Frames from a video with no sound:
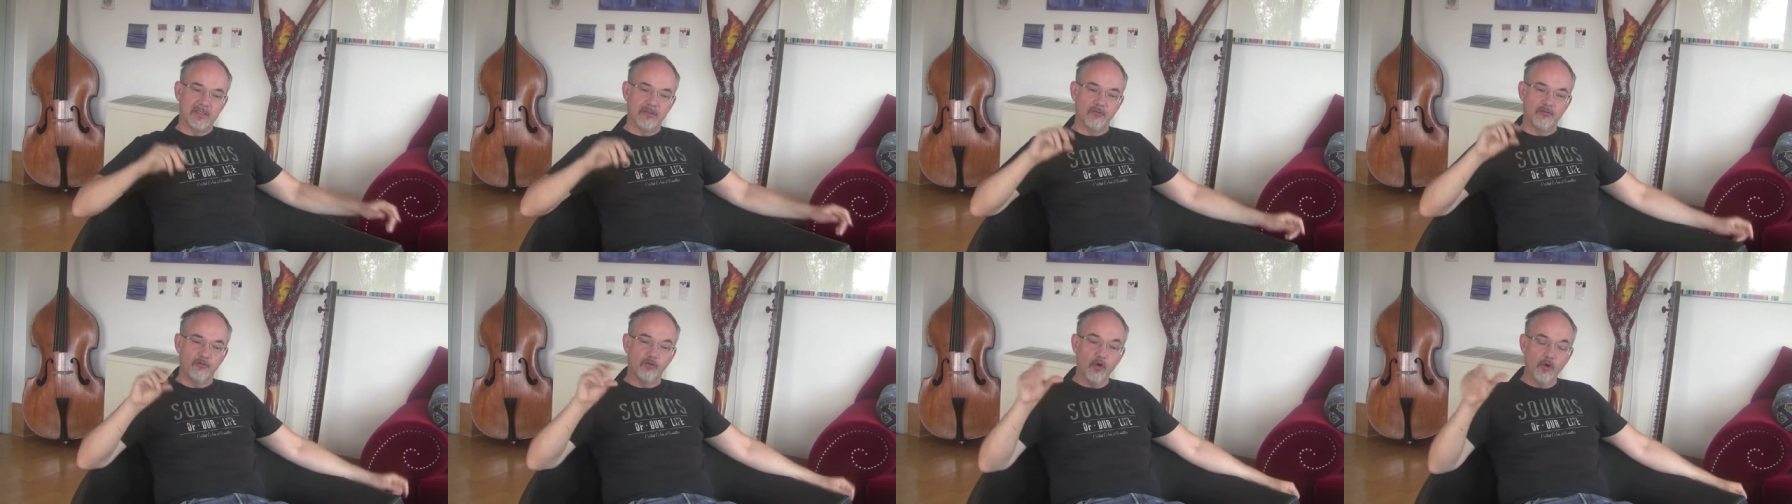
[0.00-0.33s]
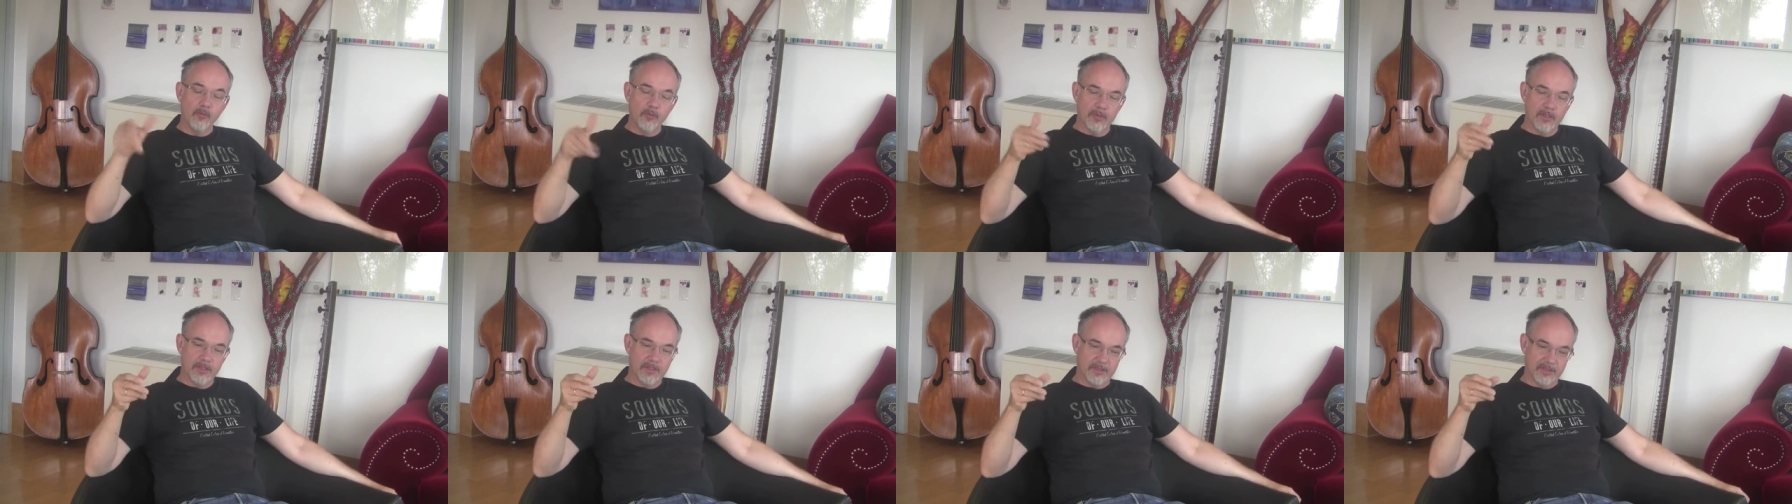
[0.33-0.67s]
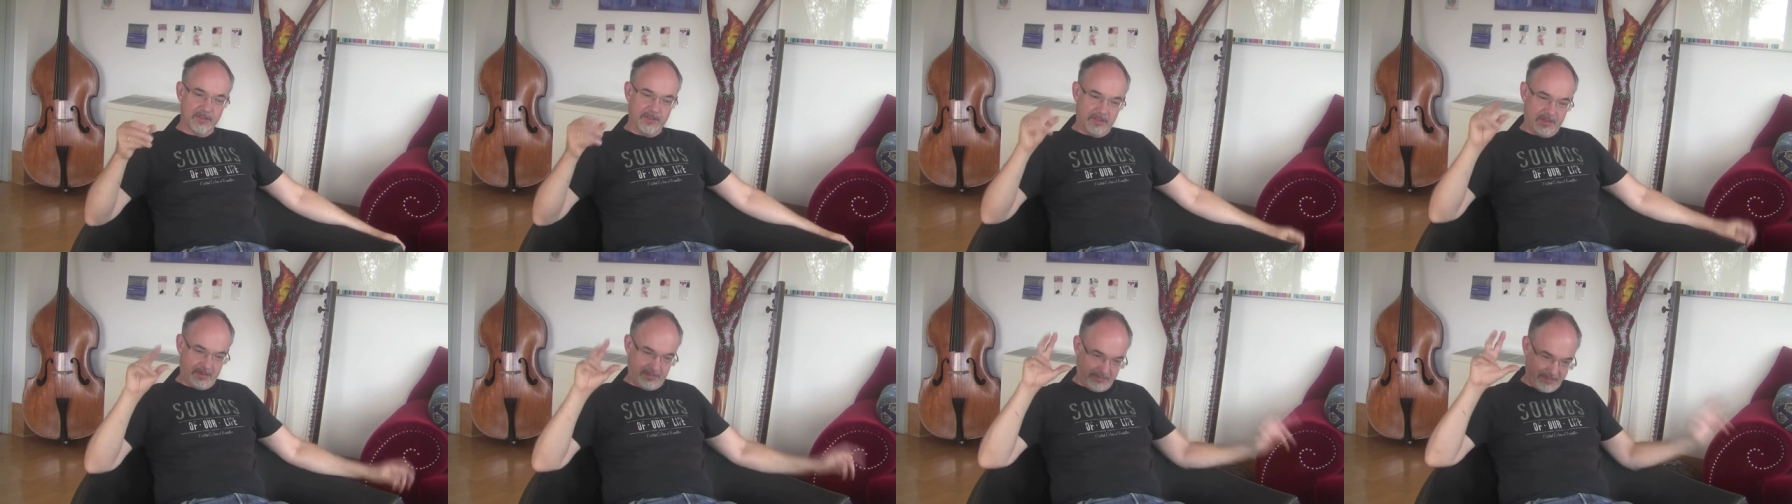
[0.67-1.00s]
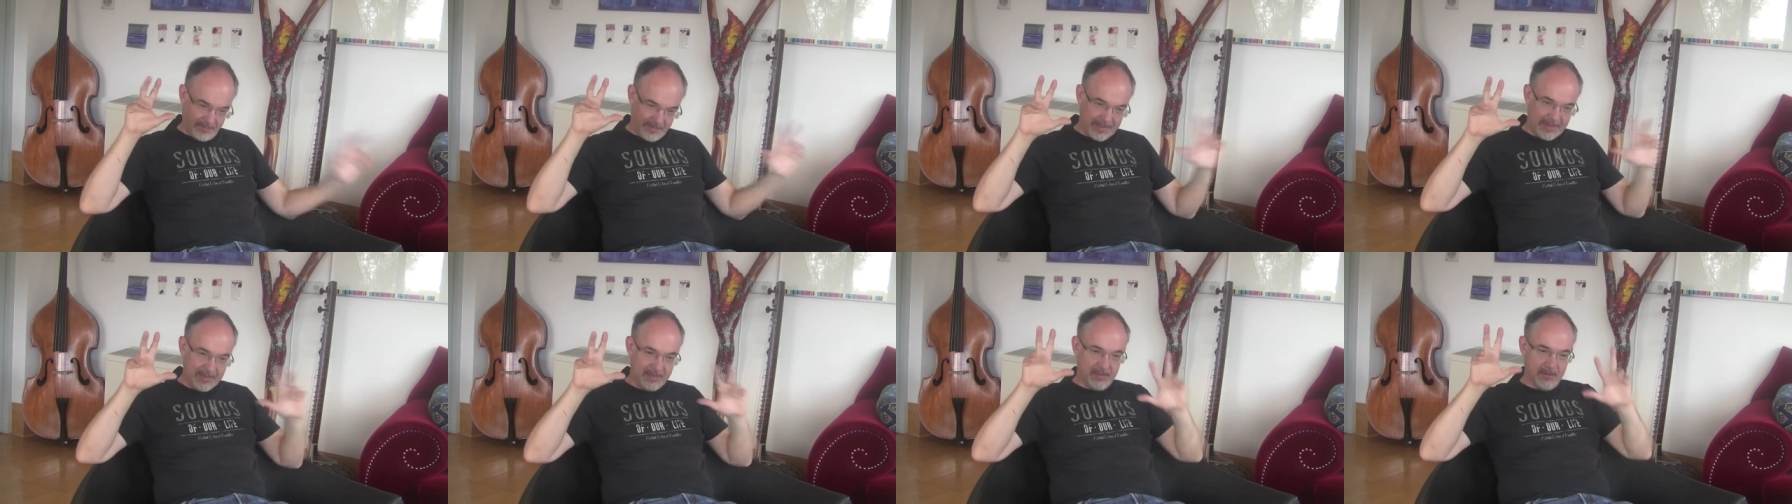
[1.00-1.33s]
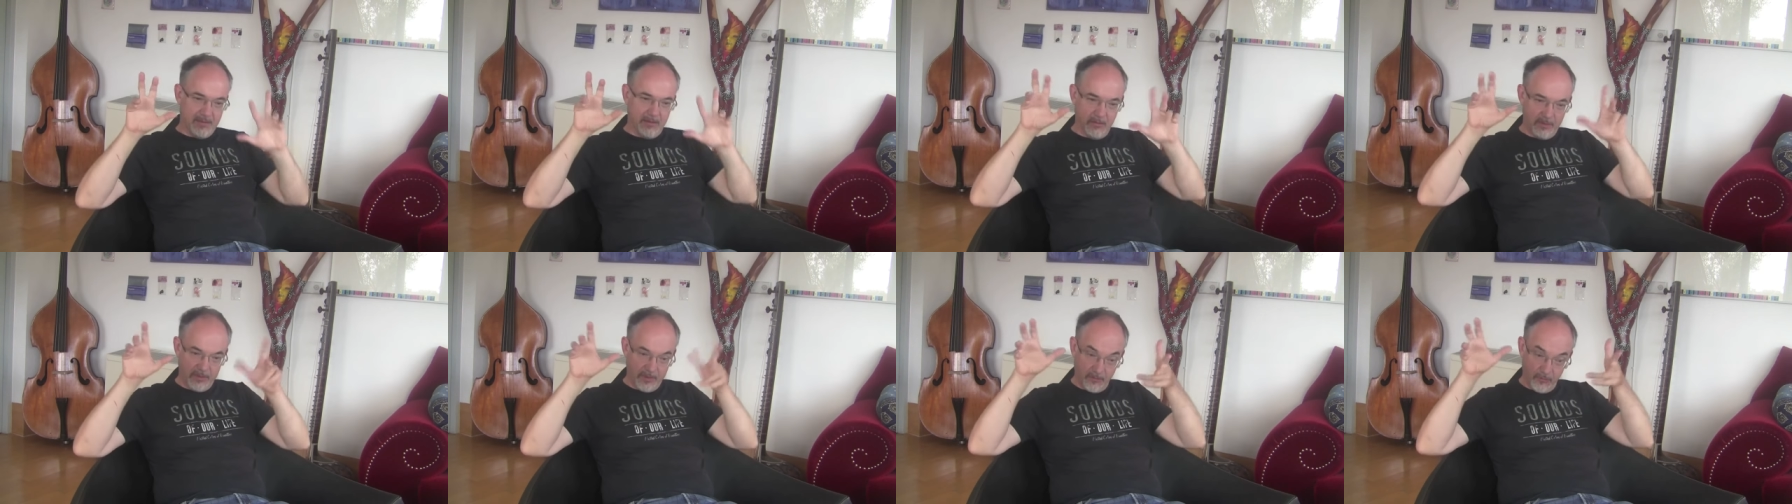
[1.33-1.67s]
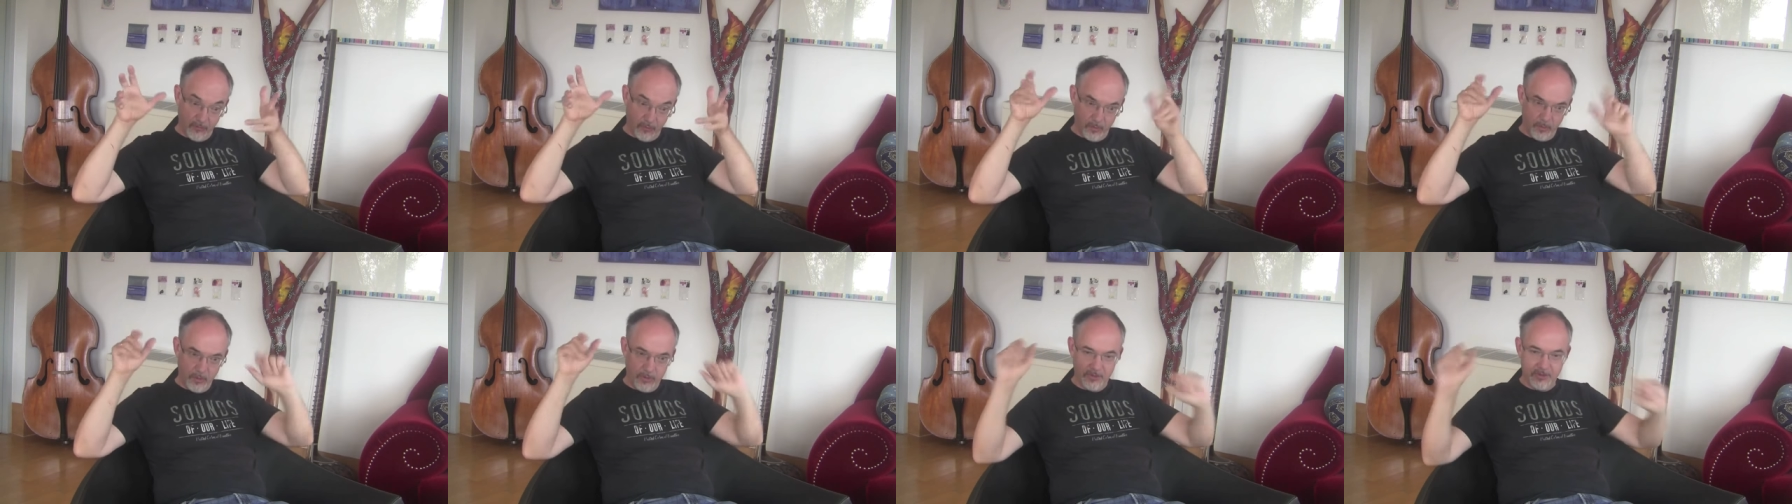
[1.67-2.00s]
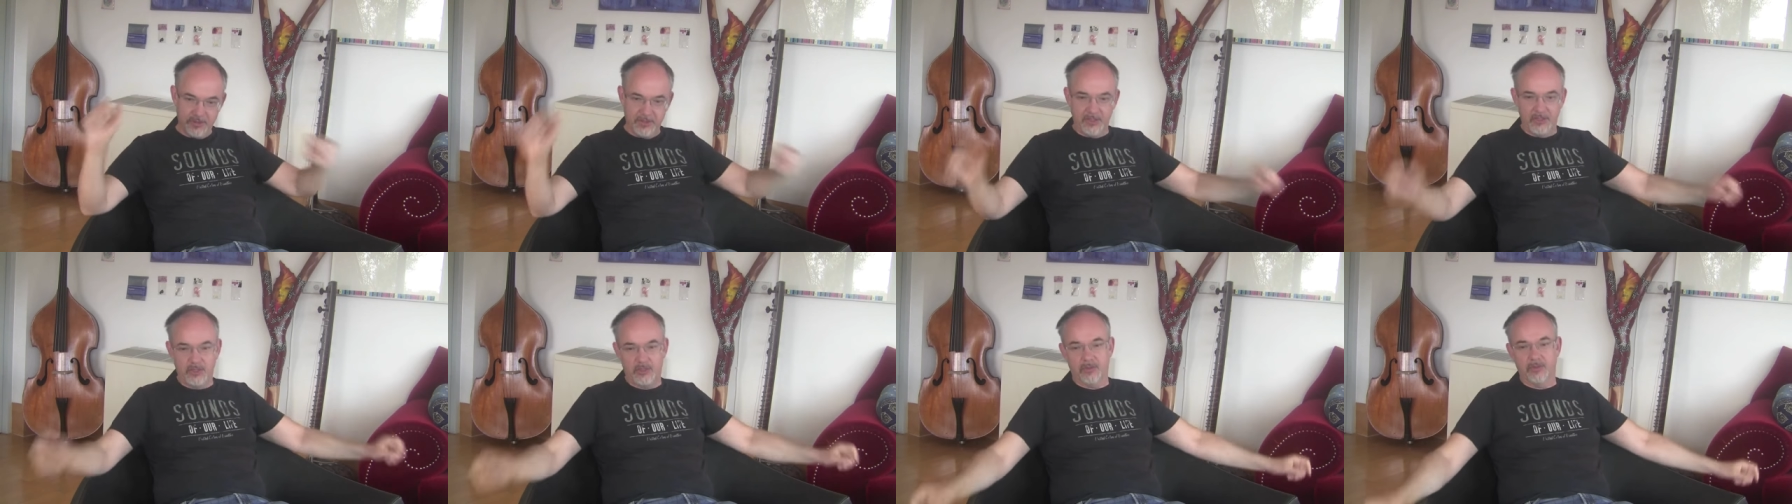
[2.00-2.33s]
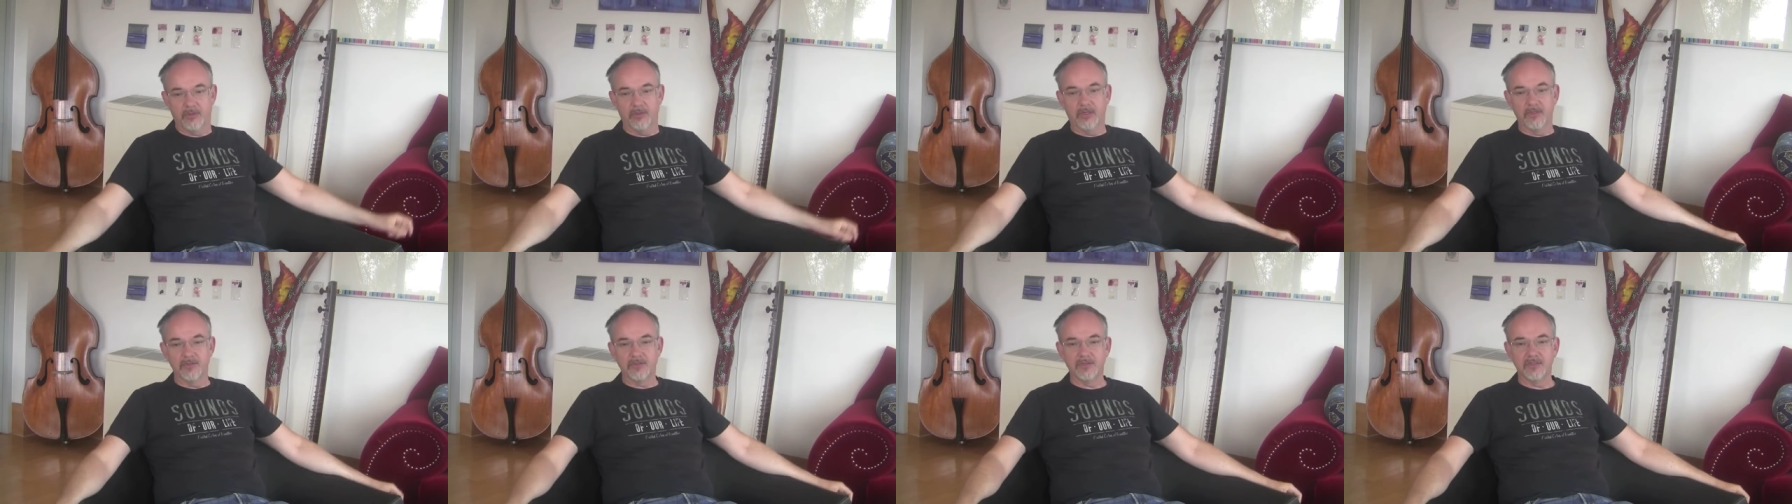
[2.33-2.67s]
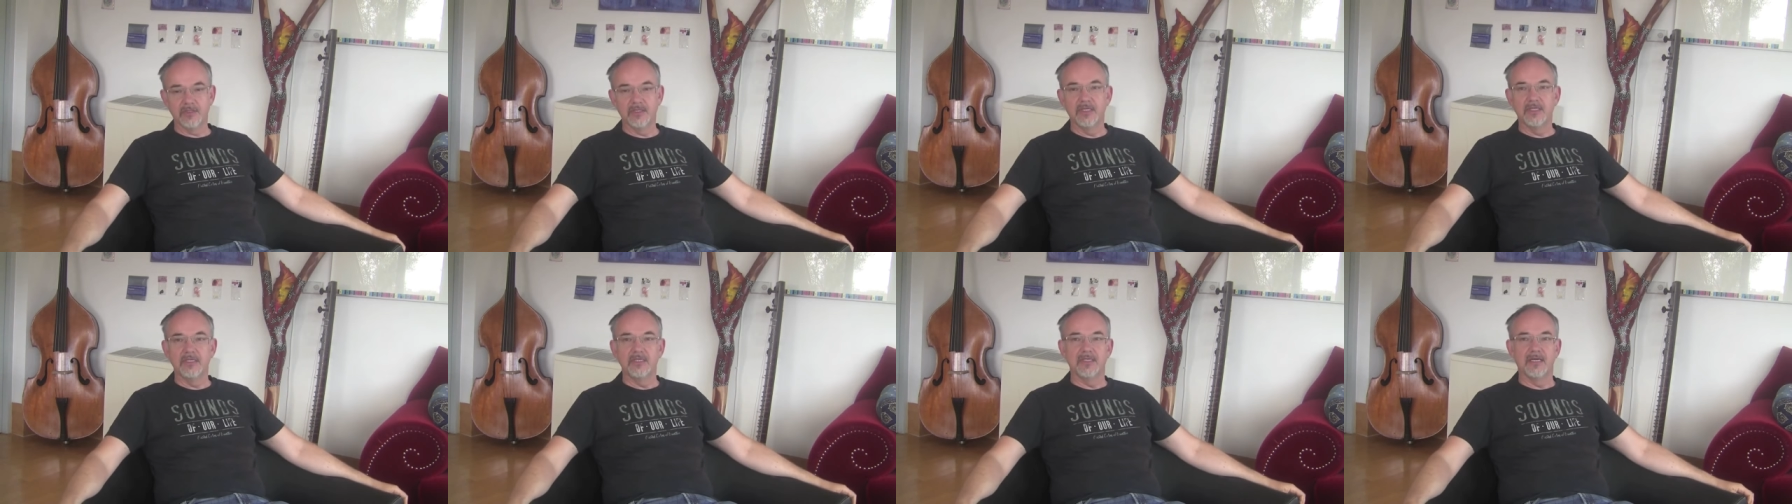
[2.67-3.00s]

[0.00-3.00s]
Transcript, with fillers: the formulas, let's call them formulas, that Stockhausen